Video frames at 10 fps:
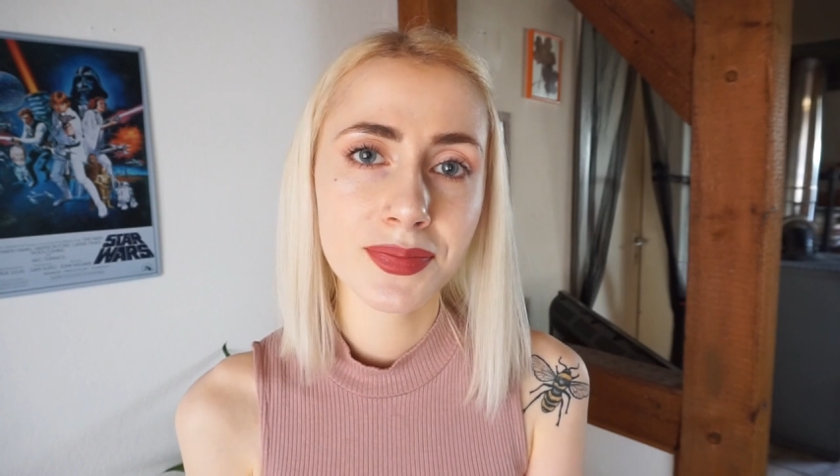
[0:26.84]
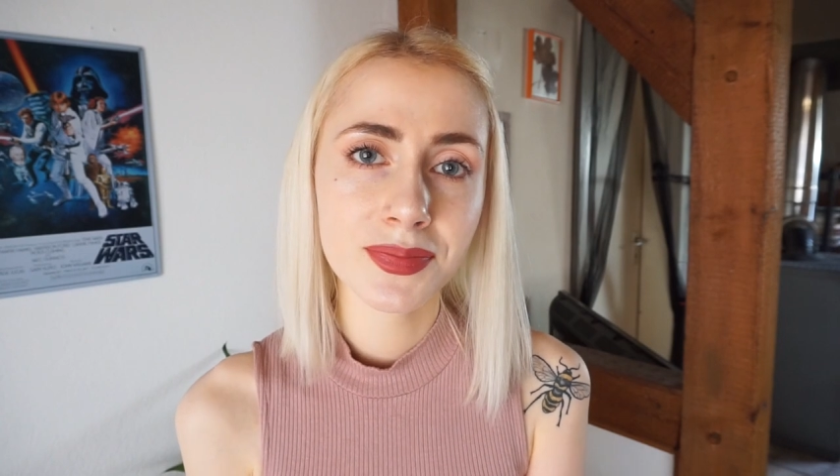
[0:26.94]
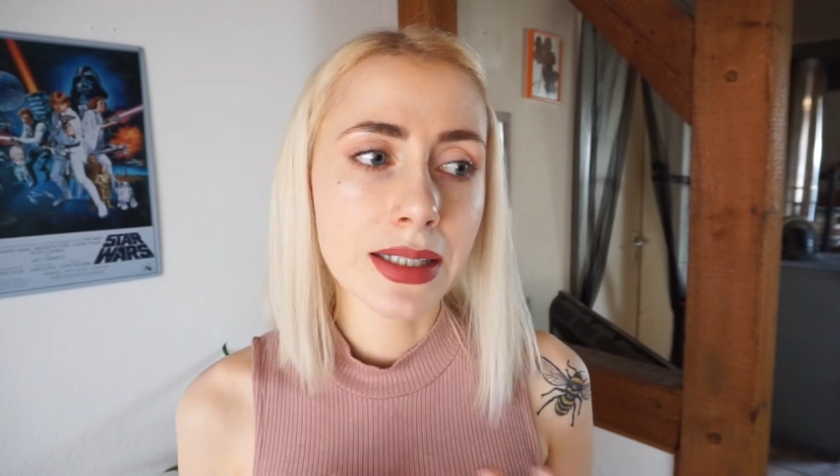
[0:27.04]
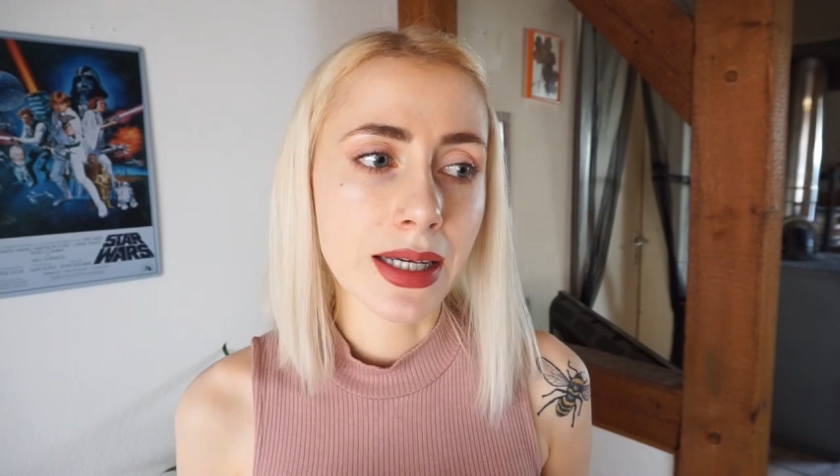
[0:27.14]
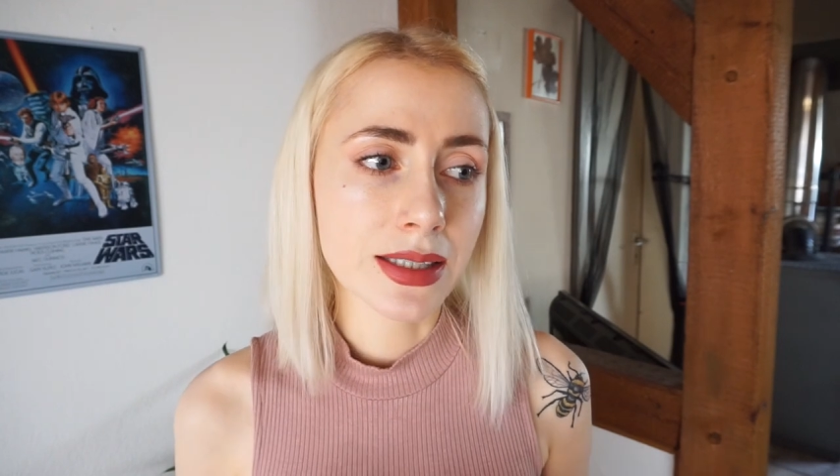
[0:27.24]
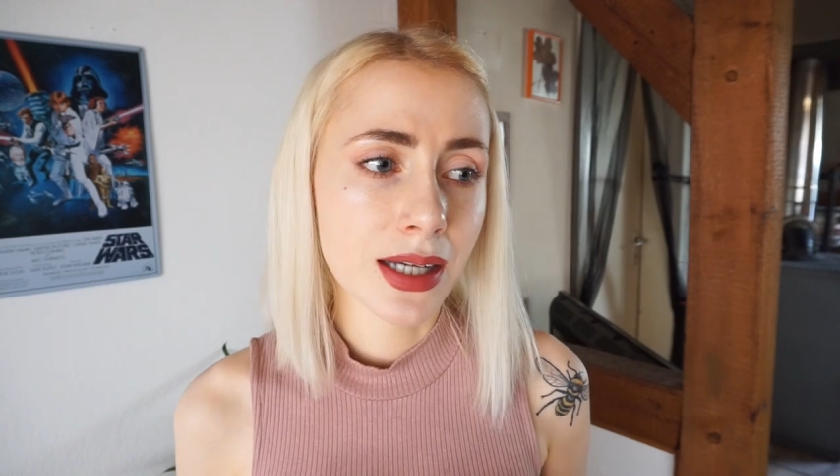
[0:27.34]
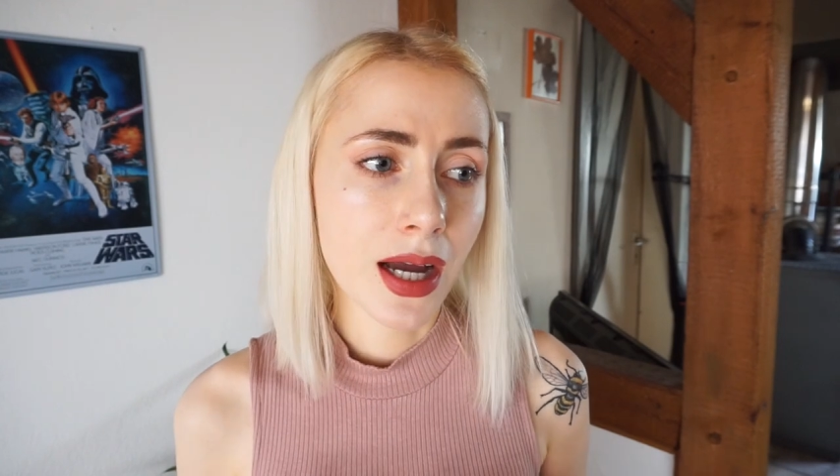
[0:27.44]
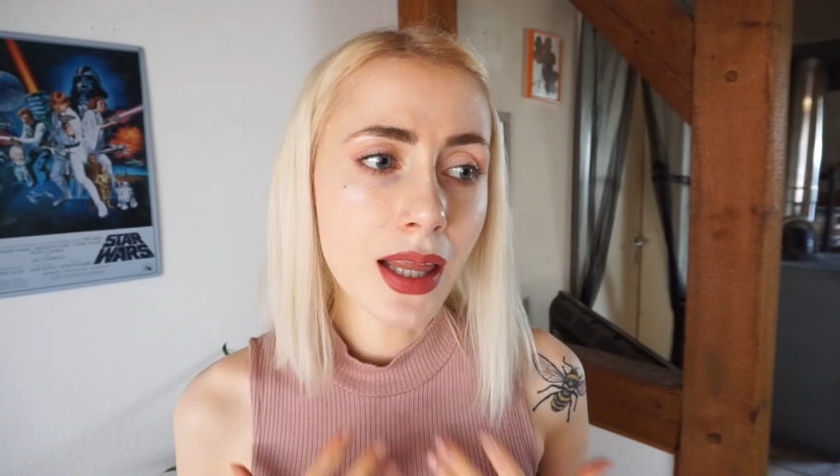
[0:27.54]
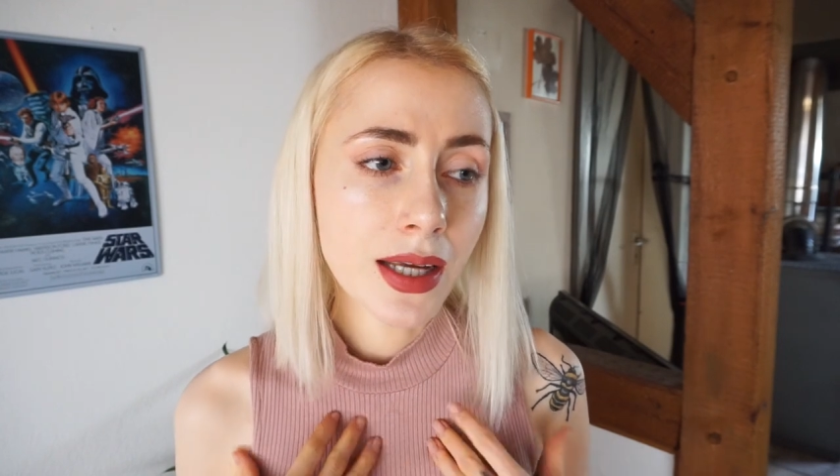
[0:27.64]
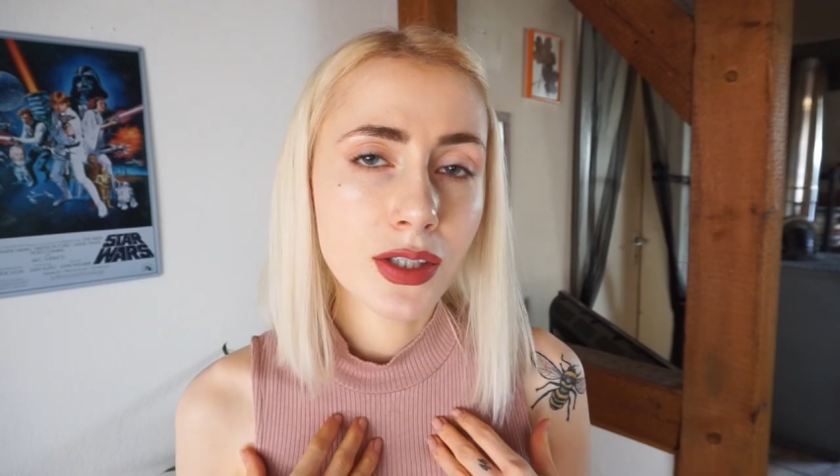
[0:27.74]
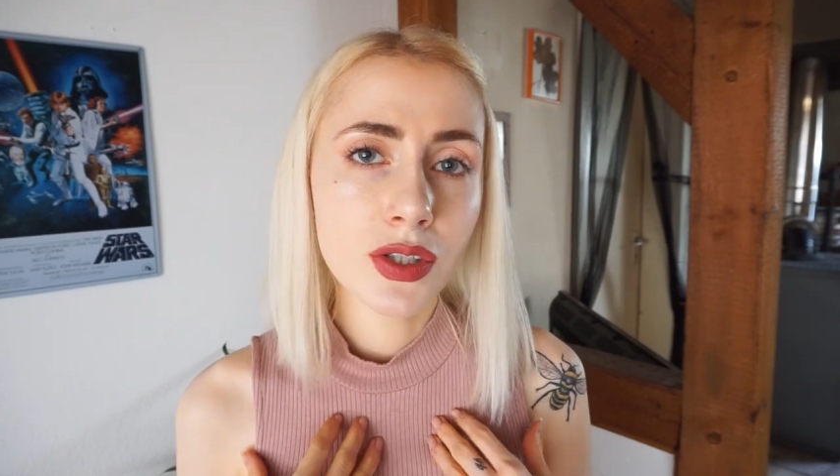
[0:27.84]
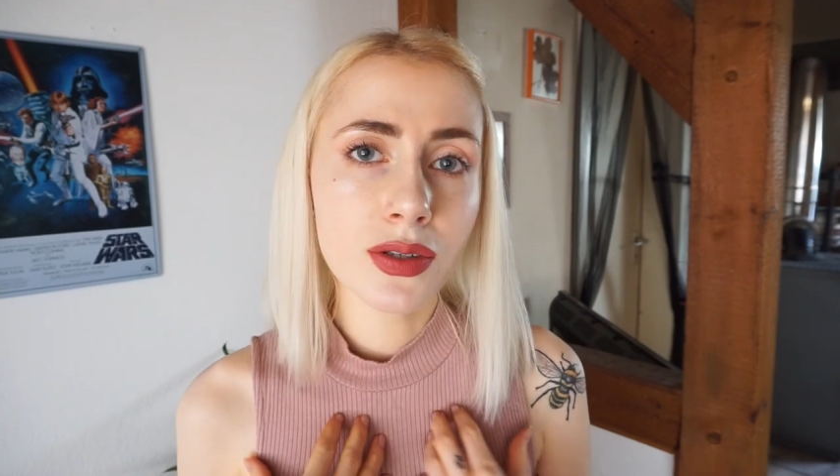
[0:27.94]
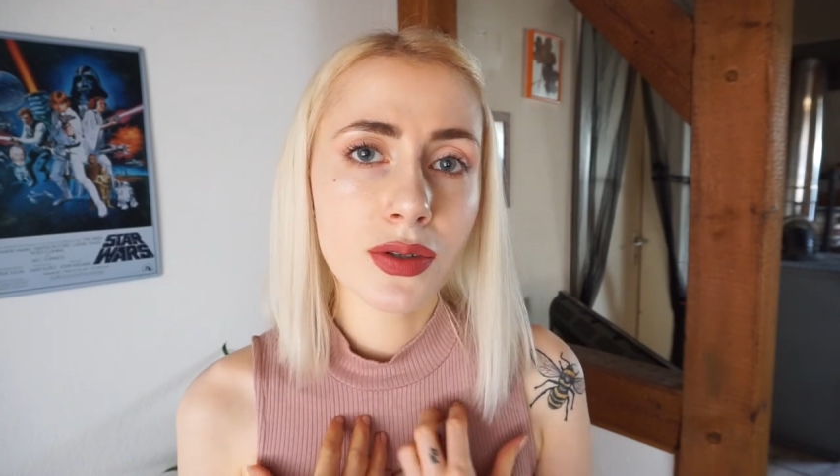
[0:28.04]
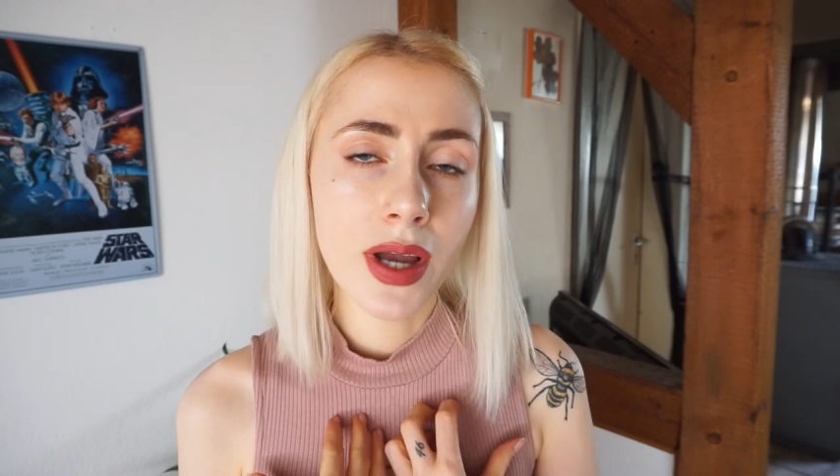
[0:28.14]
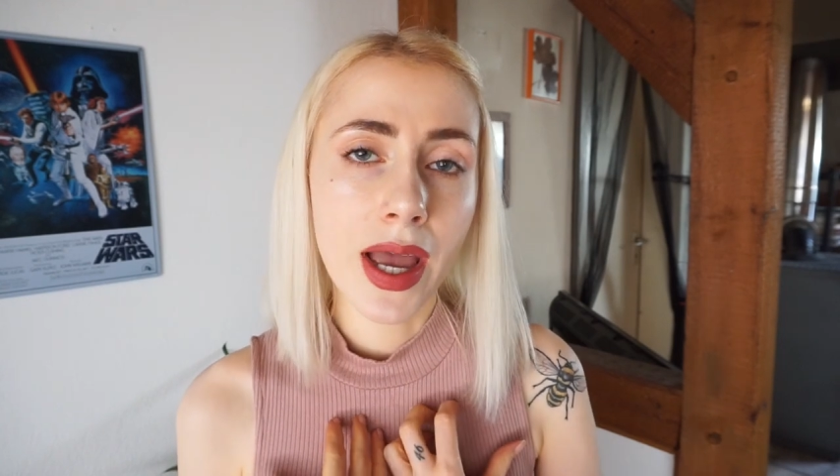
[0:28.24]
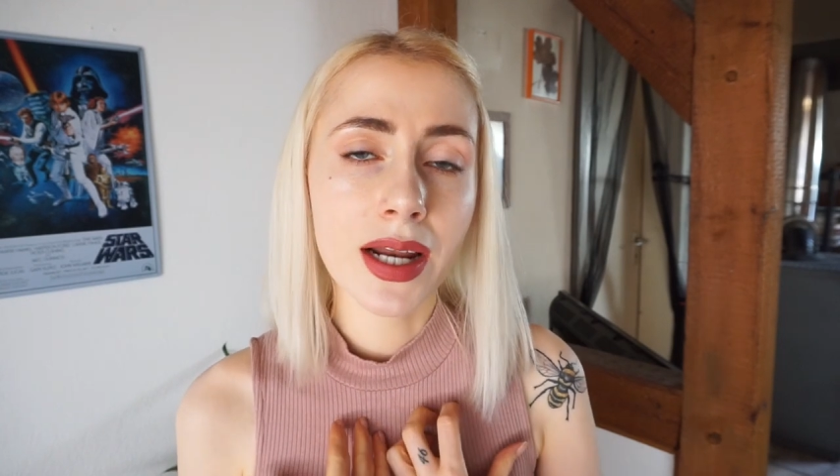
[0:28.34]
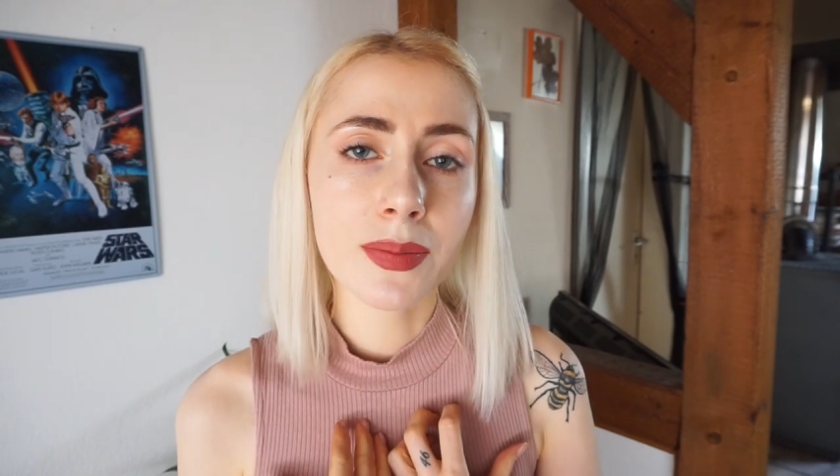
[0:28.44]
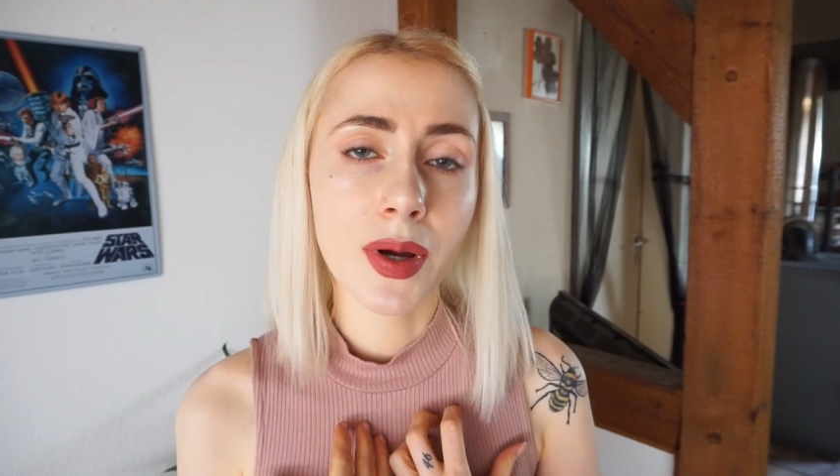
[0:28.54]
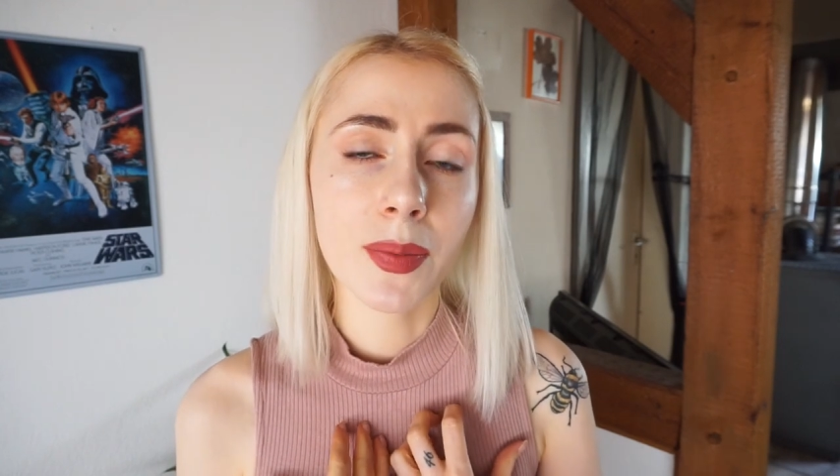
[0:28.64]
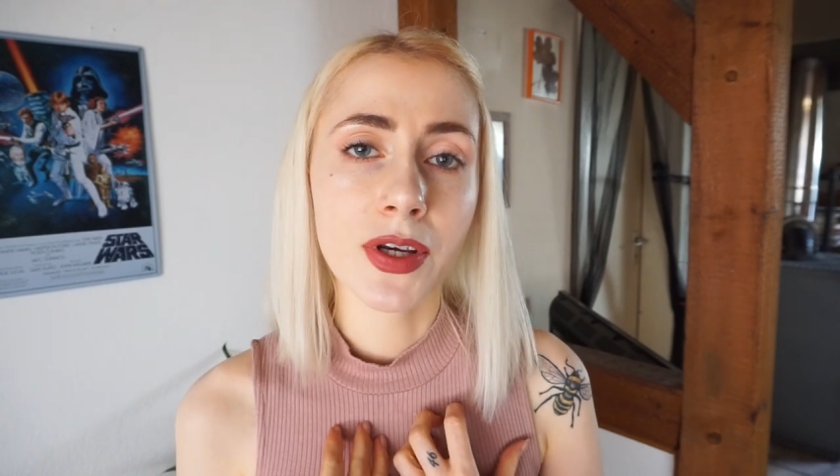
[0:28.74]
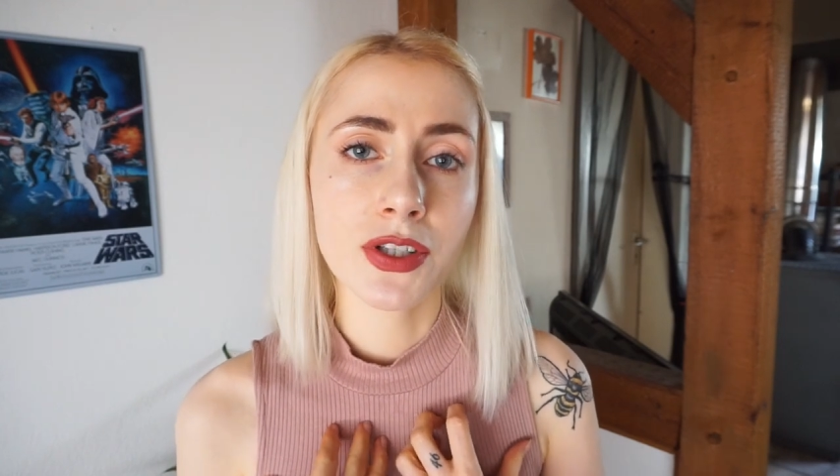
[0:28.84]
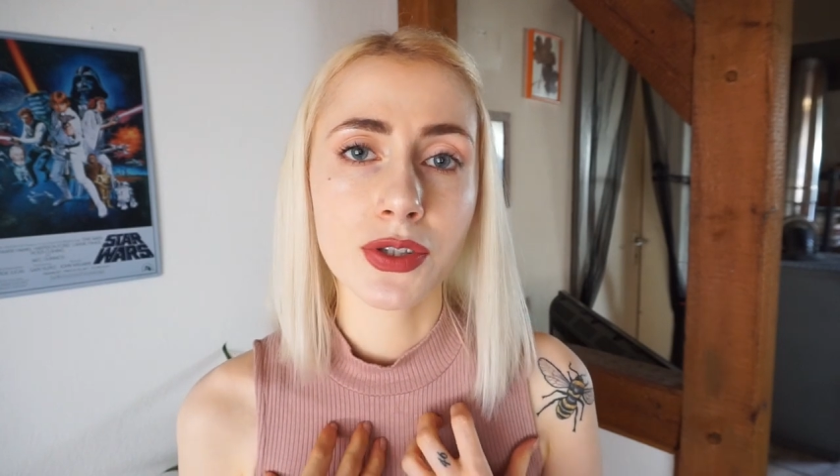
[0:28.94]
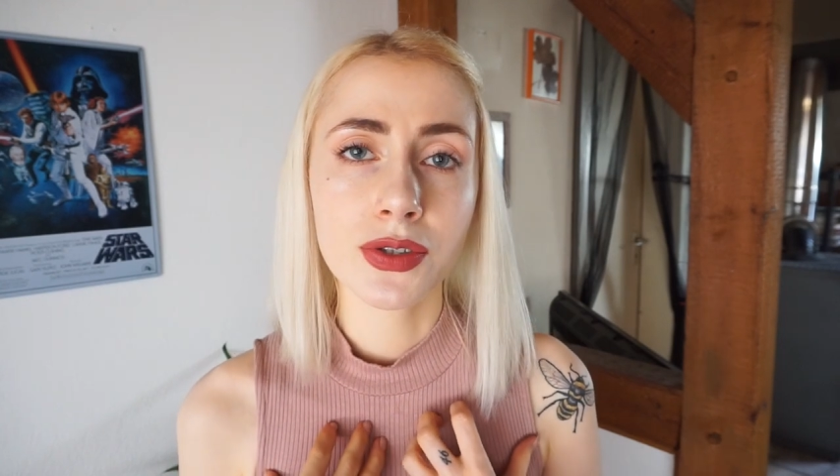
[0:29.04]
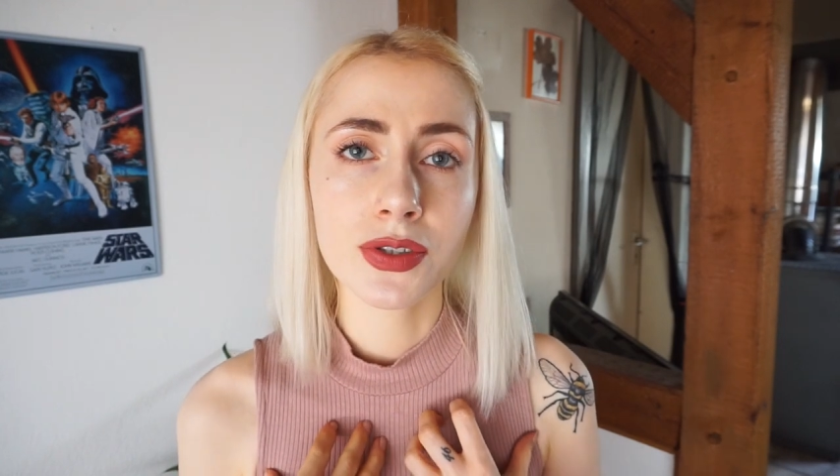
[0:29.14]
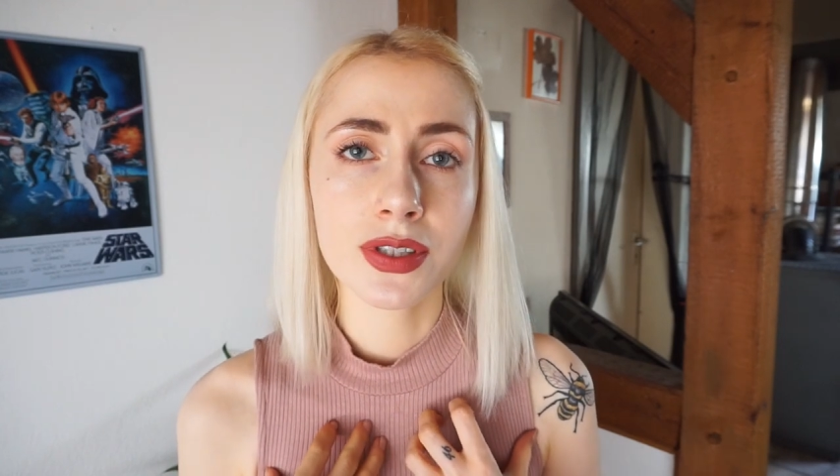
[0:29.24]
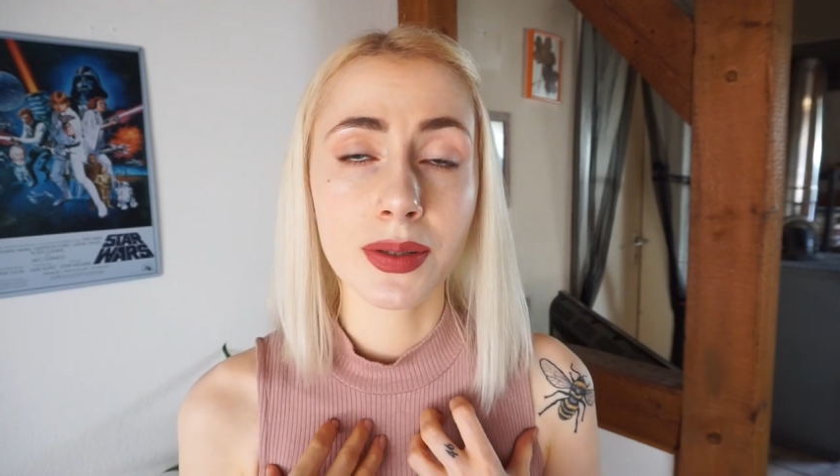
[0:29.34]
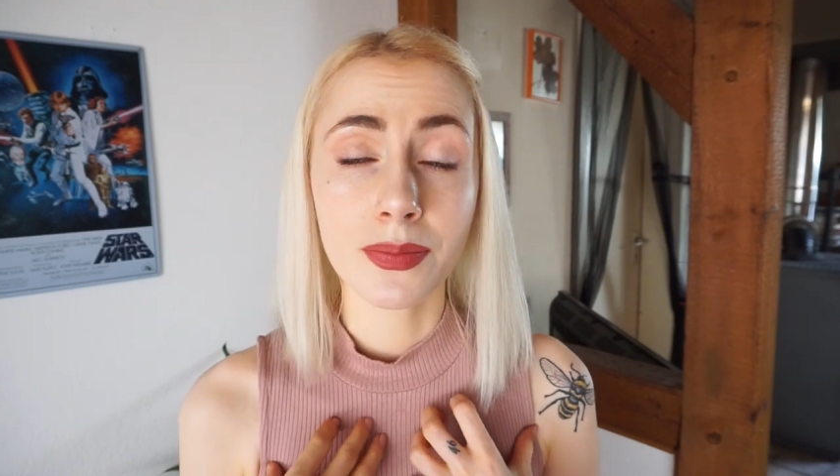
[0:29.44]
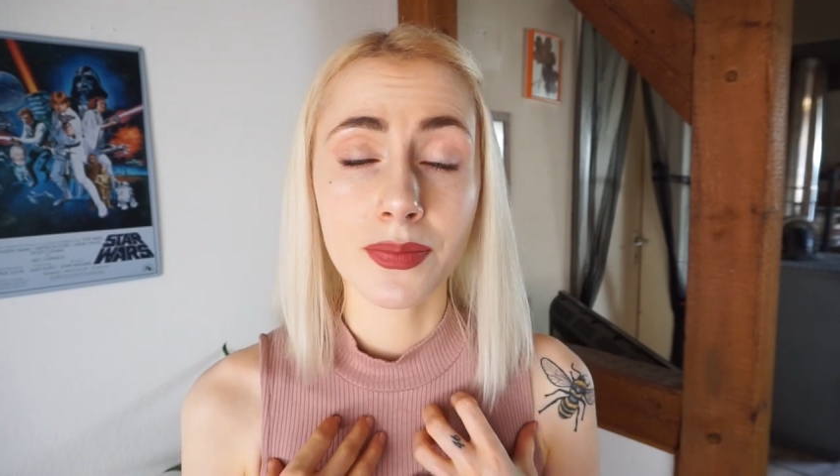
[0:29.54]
Yes, I like to edit my pictures